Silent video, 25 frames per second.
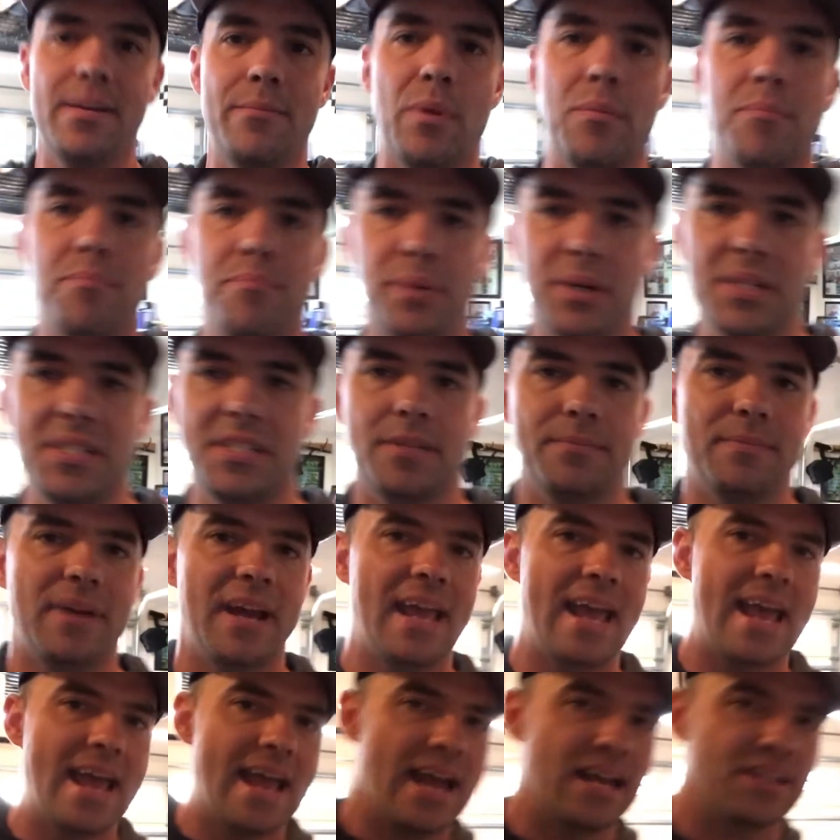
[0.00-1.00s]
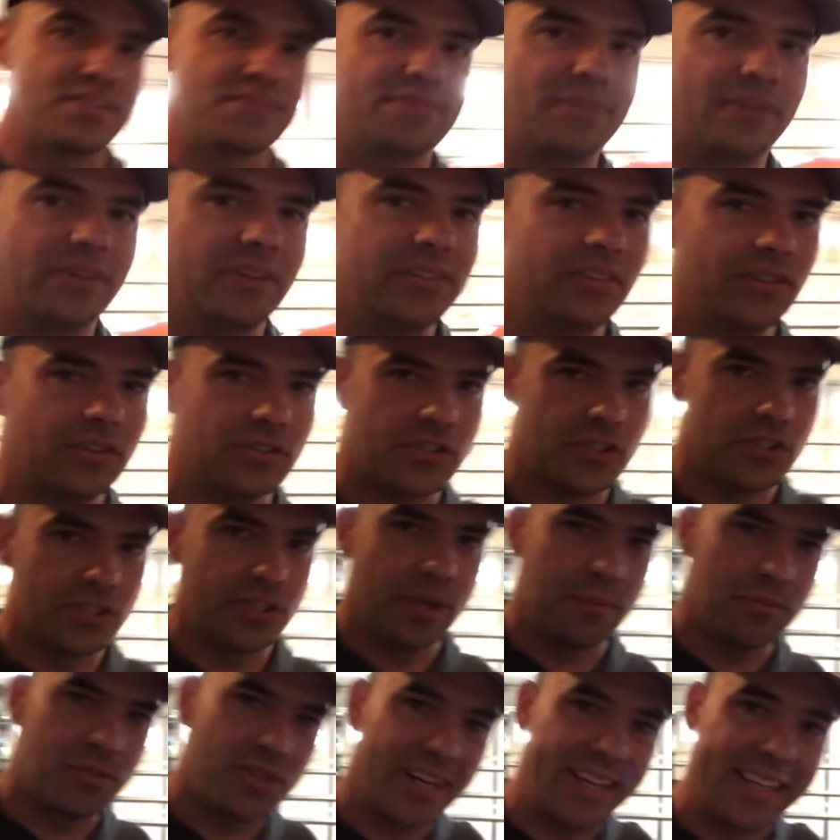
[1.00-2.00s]
I've been busting my ass, very little
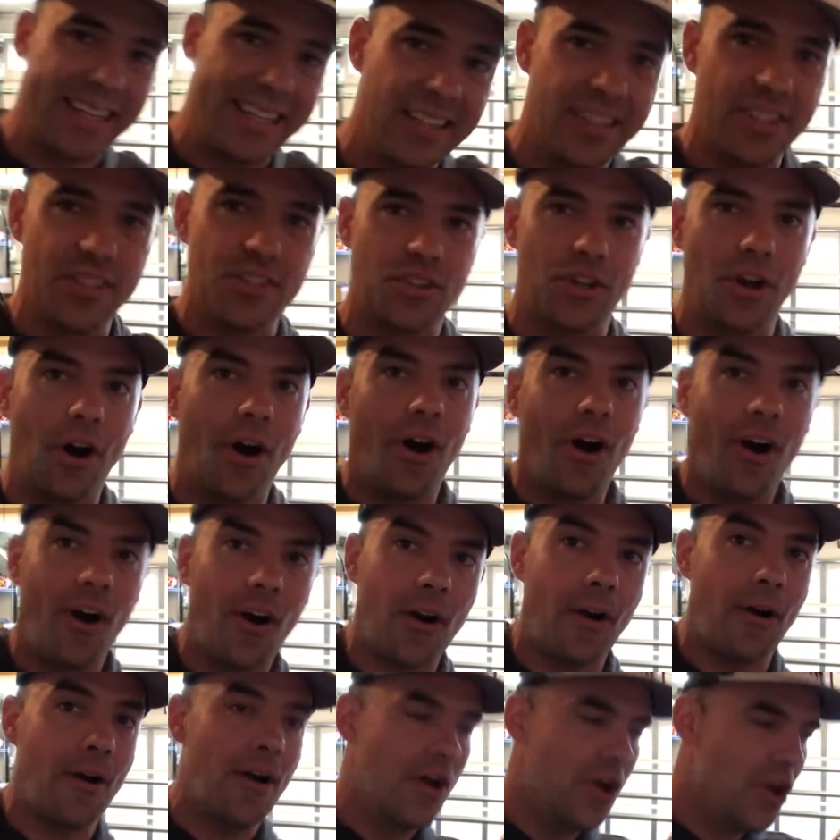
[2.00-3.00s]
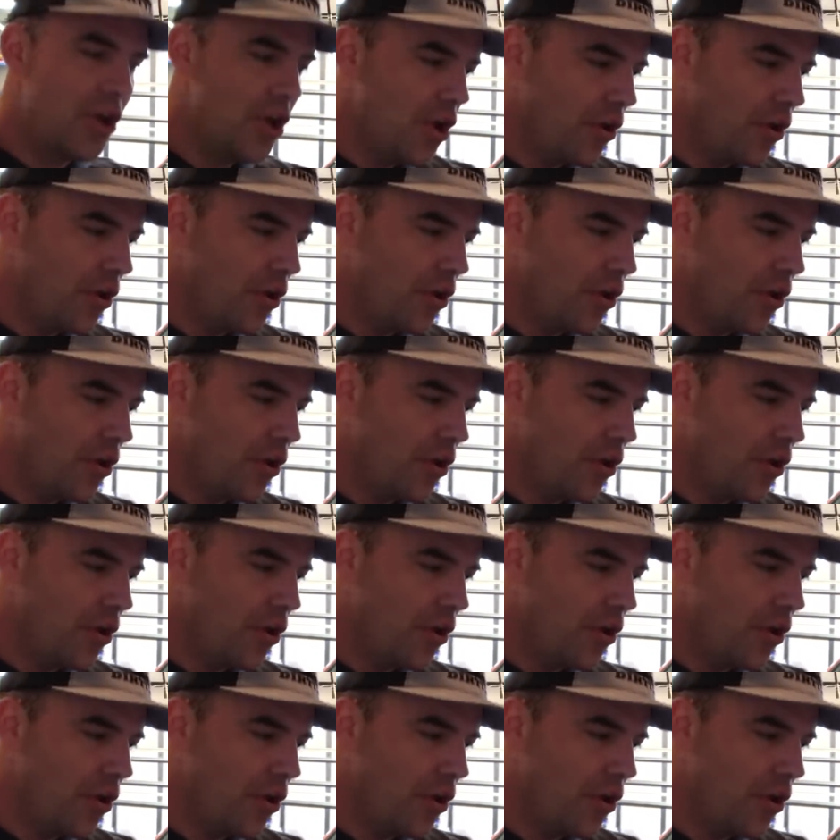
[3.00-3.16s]
sleep, trying to get this car